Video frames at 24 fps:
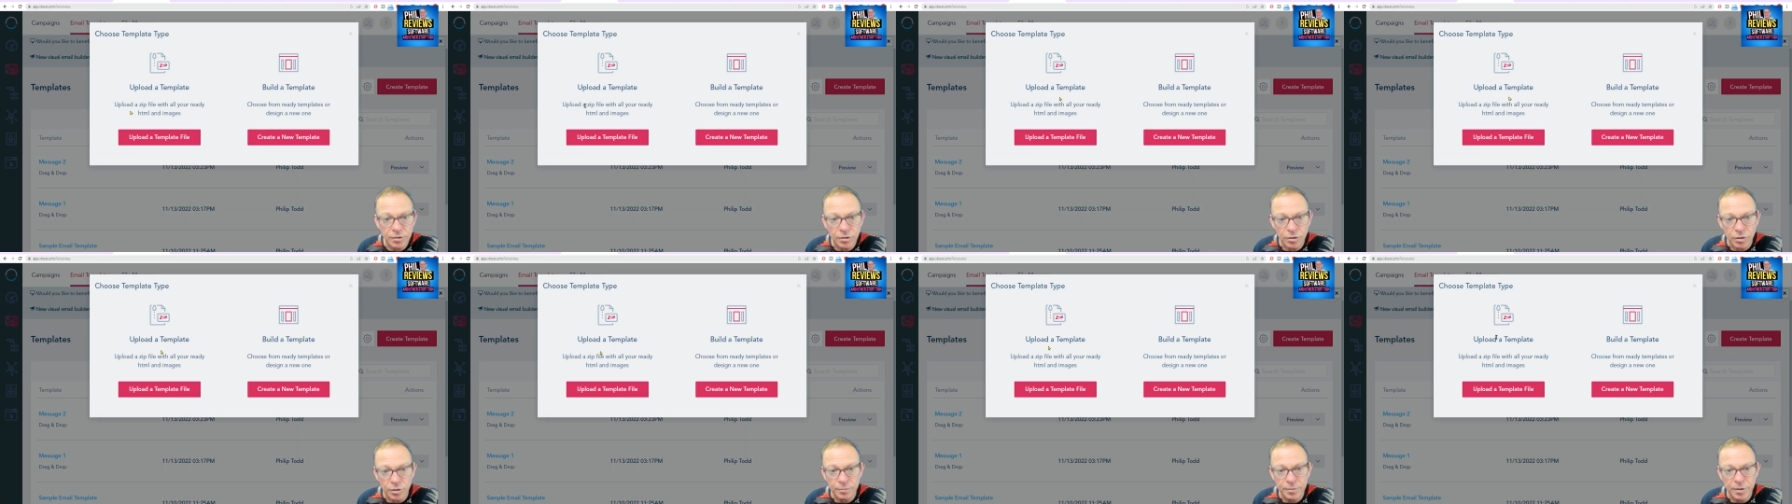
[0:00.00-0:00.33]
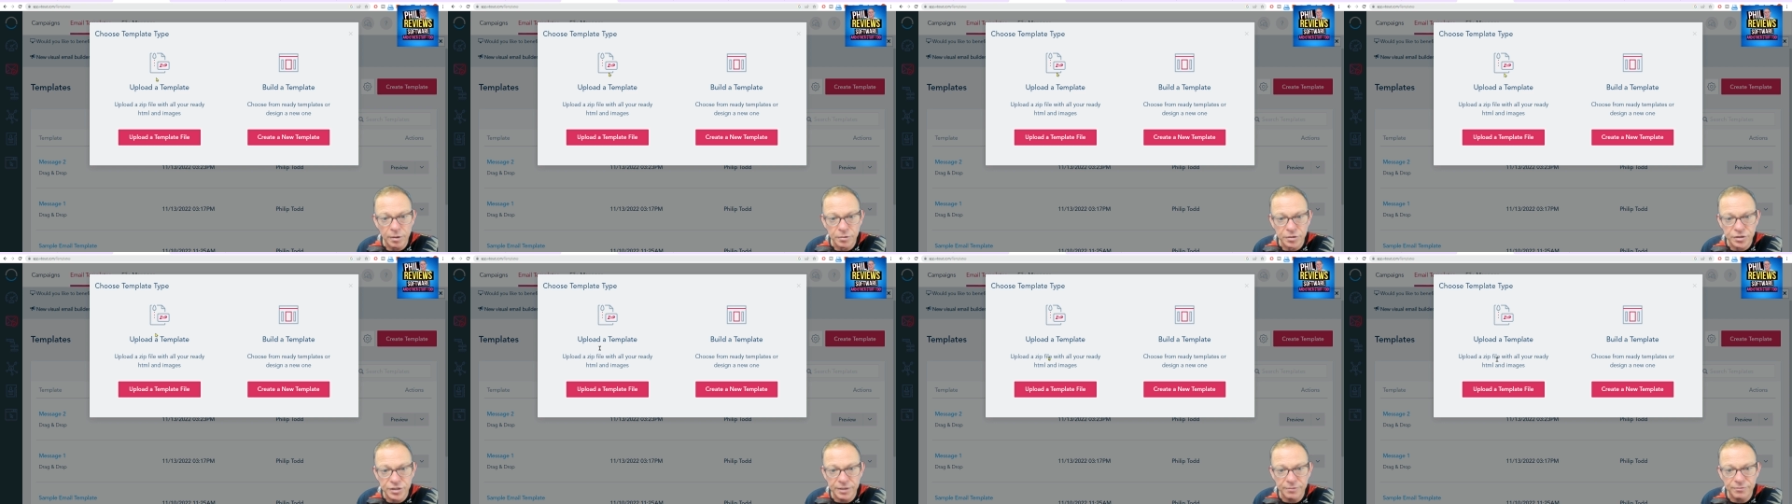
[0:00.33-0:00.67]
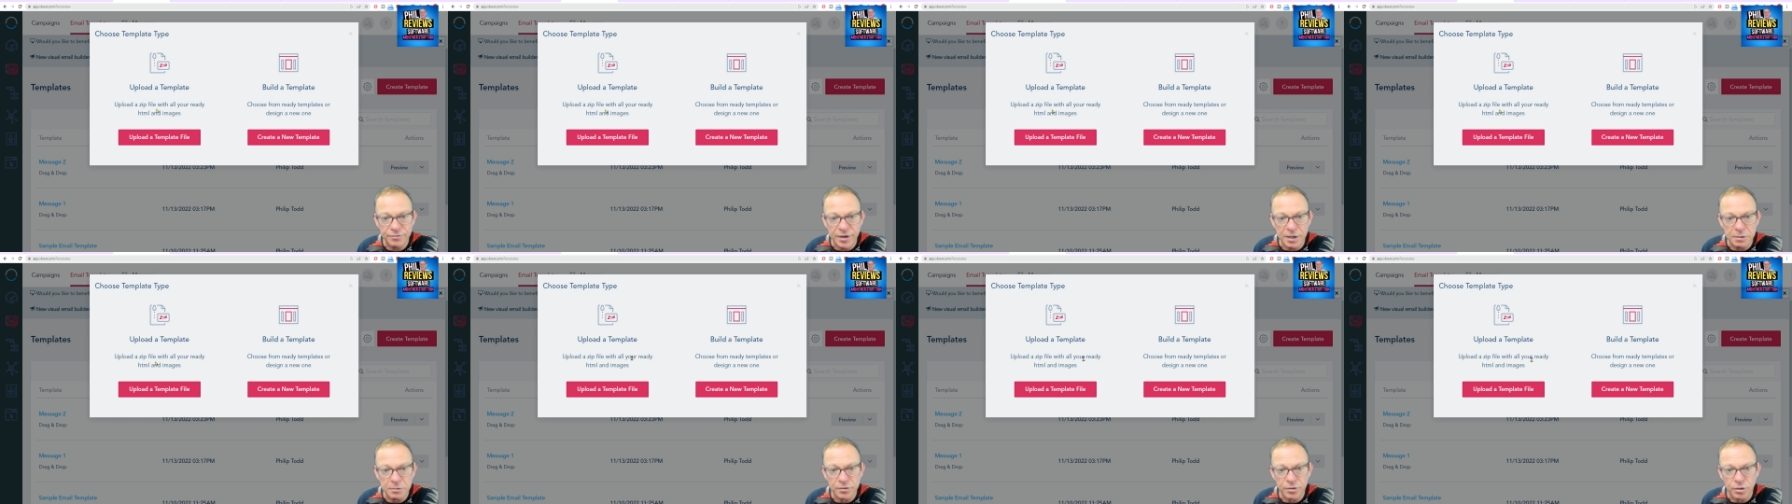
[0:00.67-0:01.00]
upload a zip
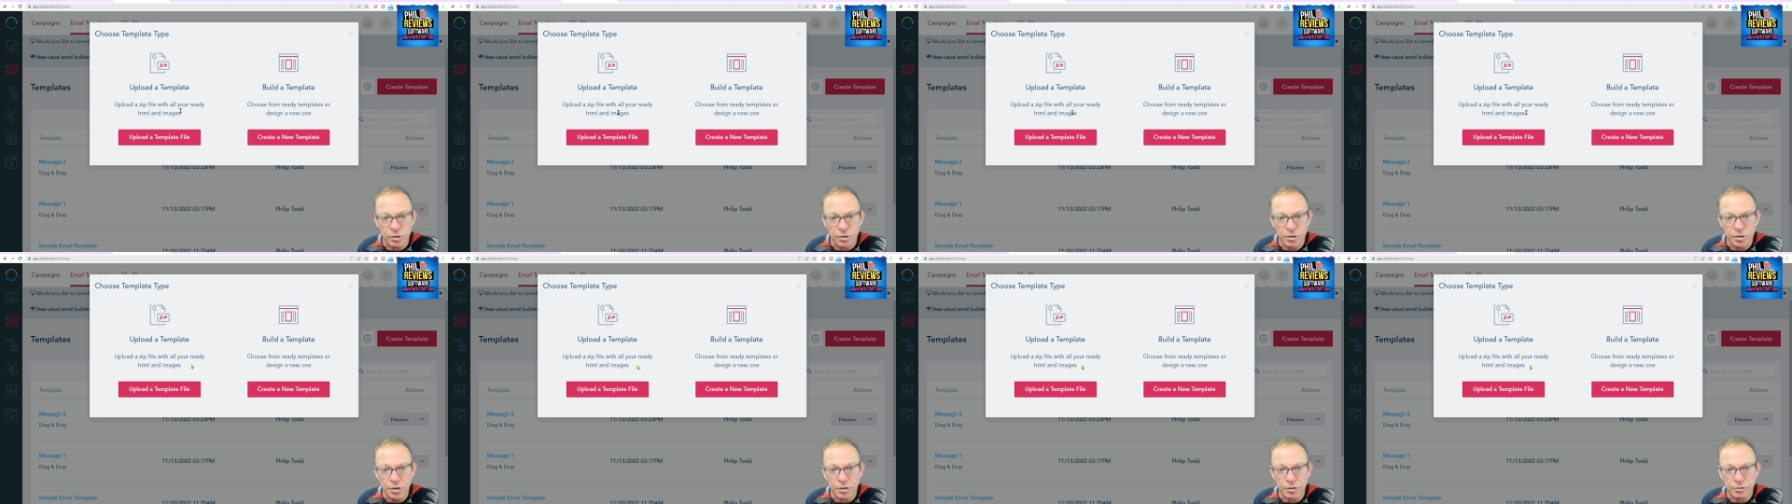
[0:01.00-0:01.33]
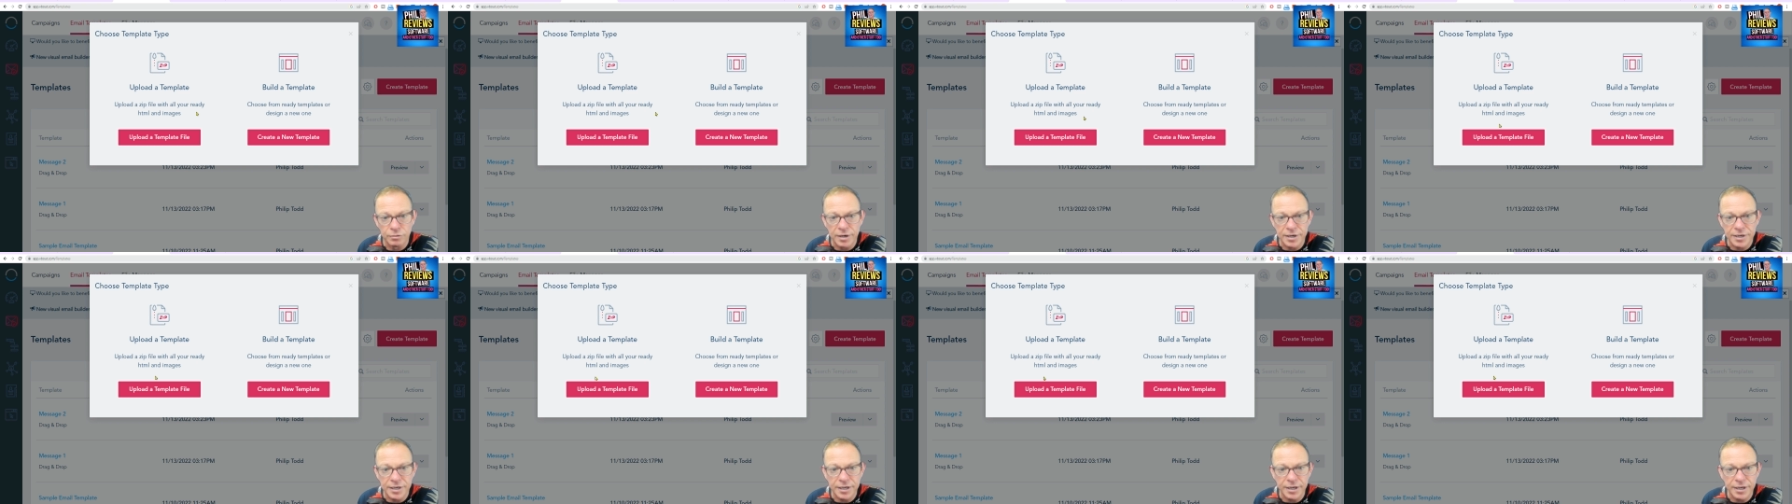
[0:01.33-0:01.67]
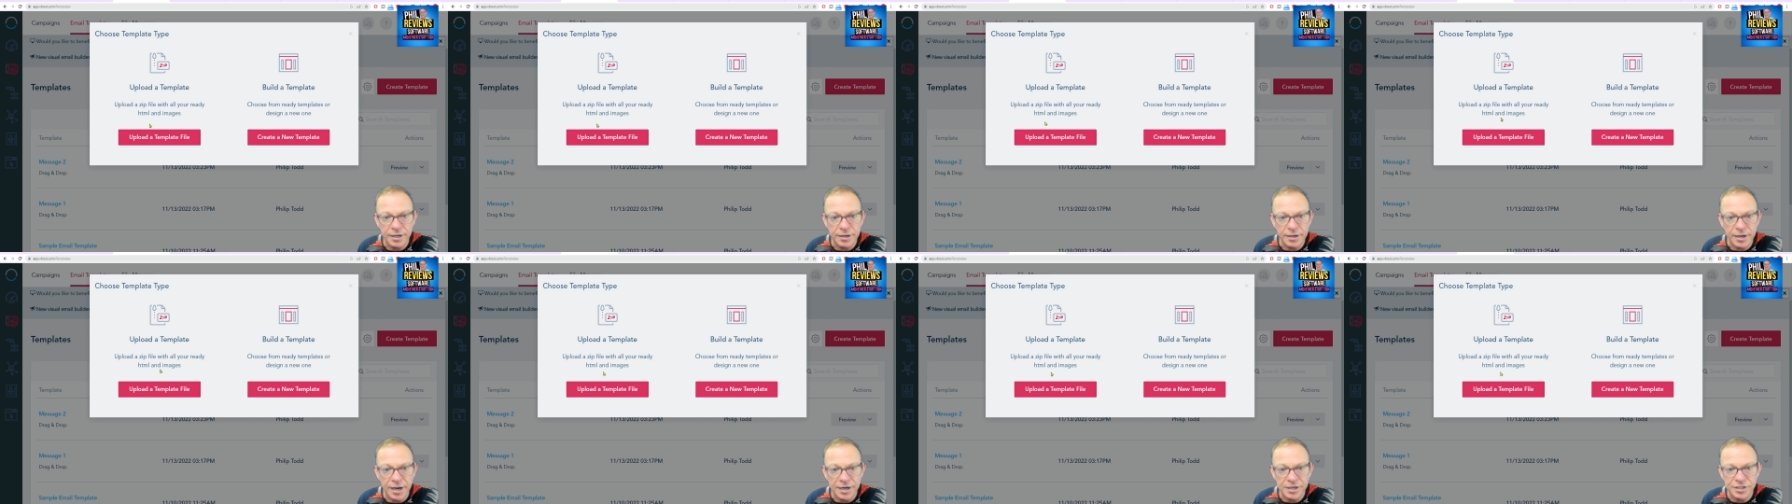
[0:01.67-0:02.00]
file with all your ready
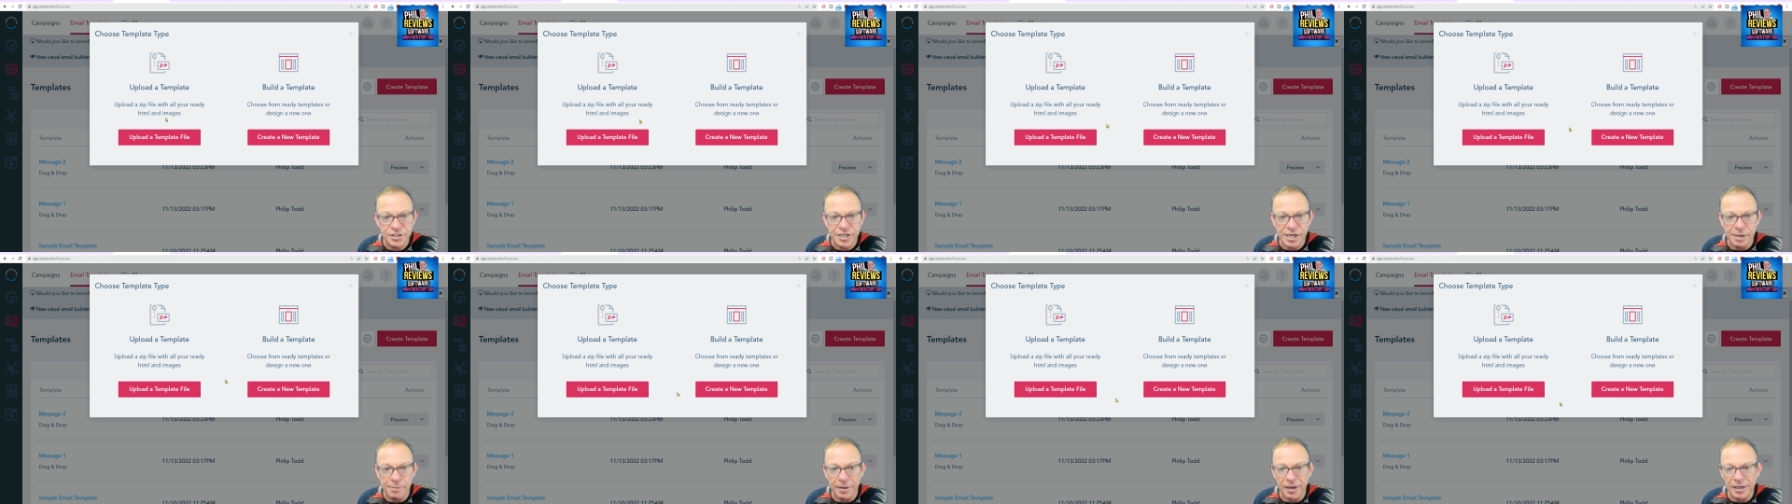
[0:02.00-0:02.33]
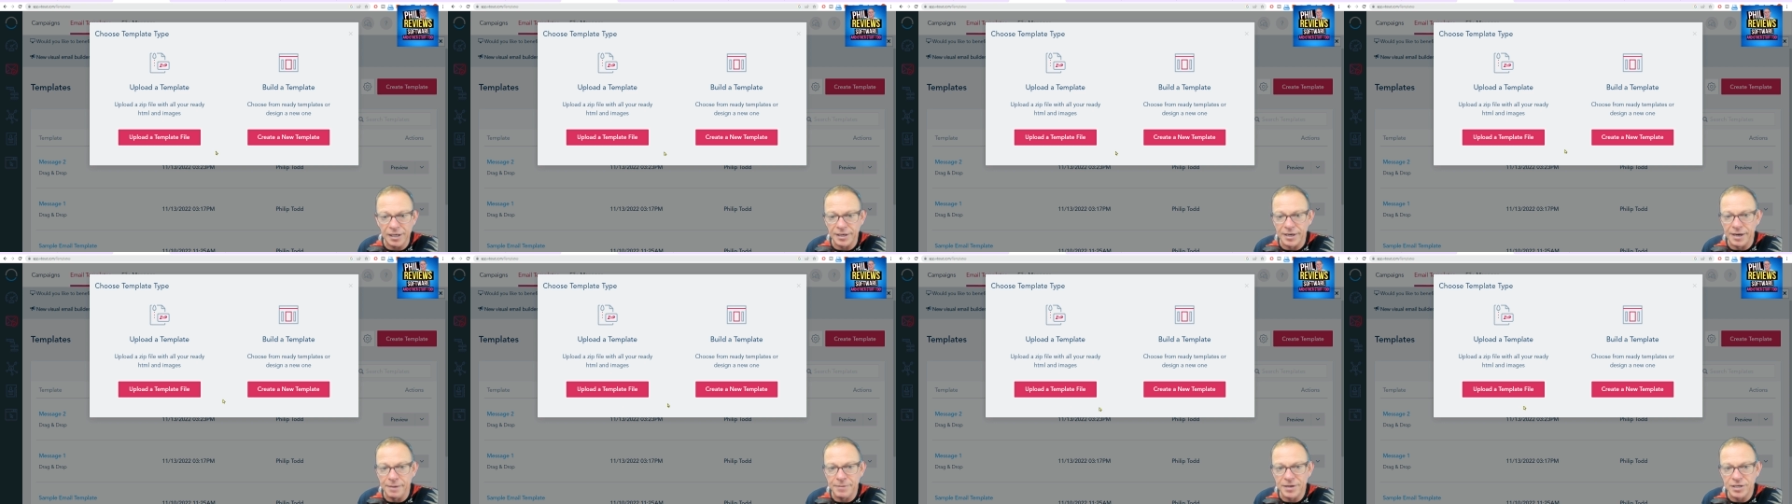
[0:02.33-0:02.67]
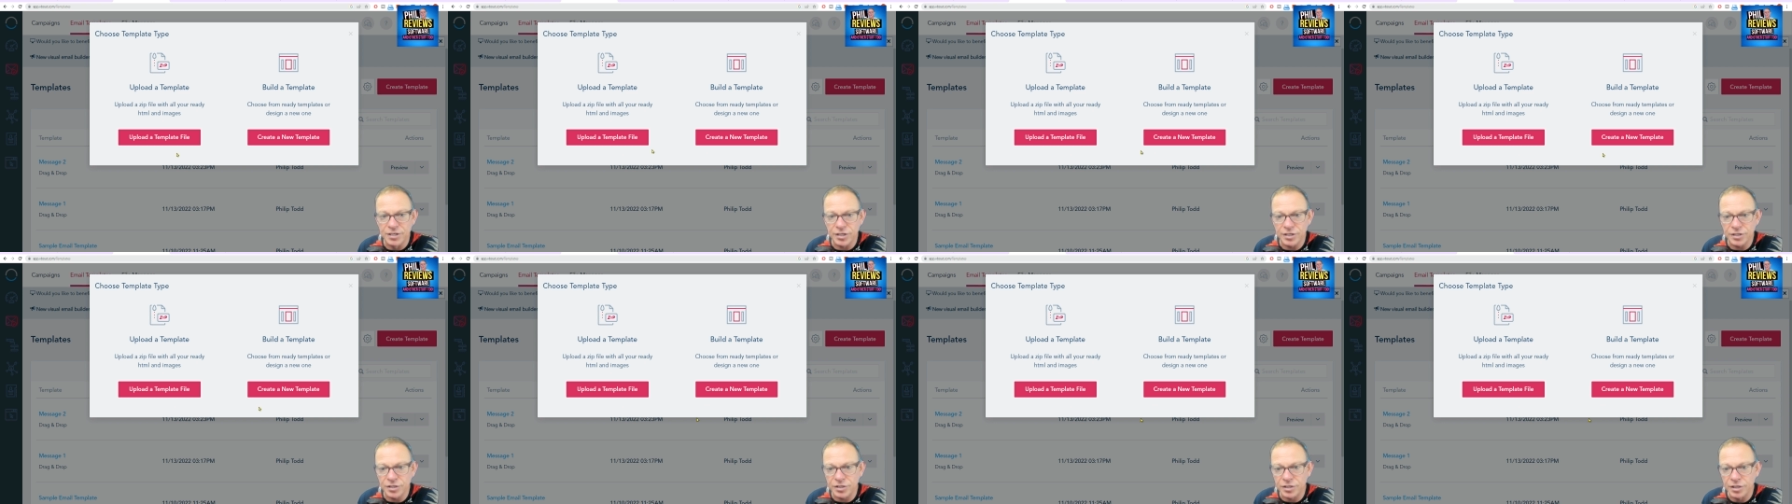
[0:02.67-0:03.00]
HTML and
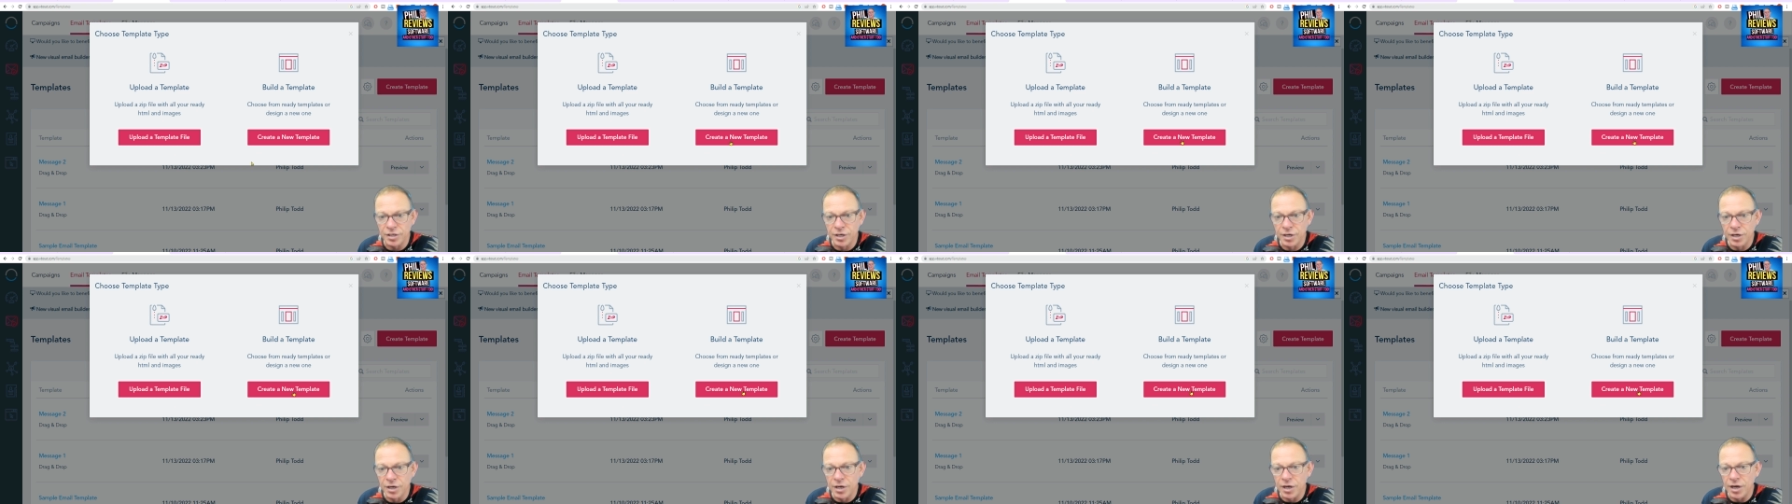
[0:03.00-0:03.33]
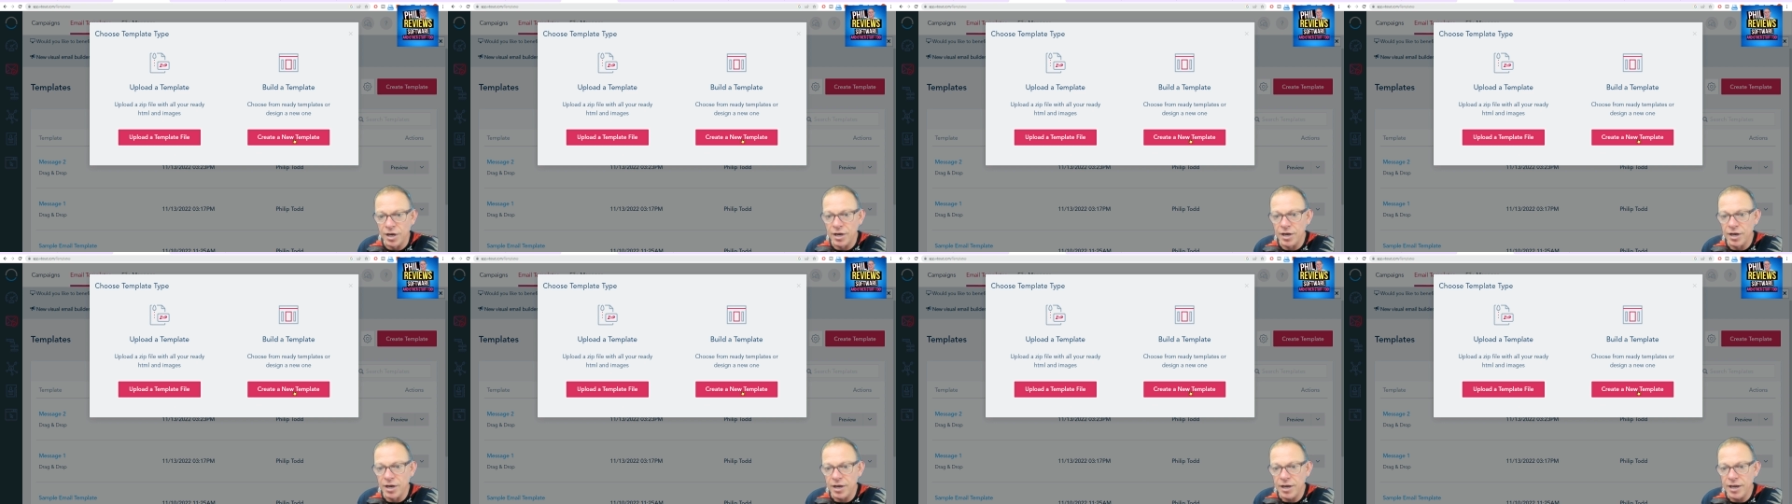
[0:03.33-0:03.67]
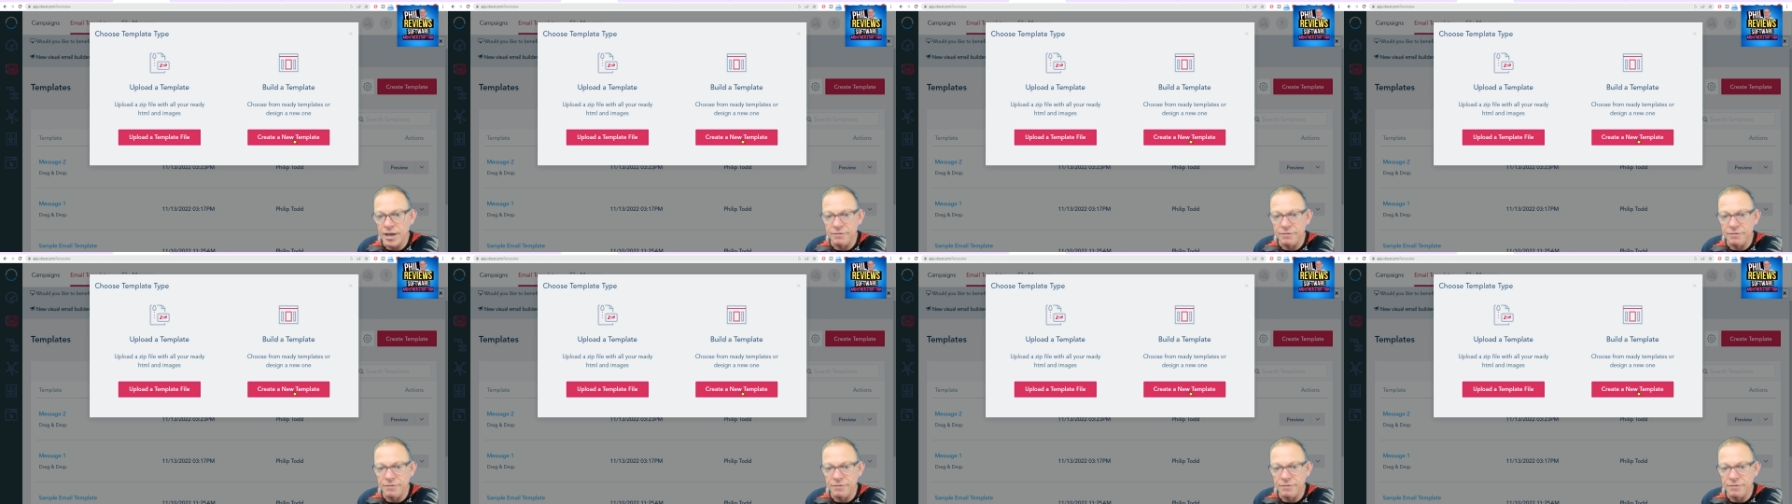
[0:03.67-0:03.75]
images uh,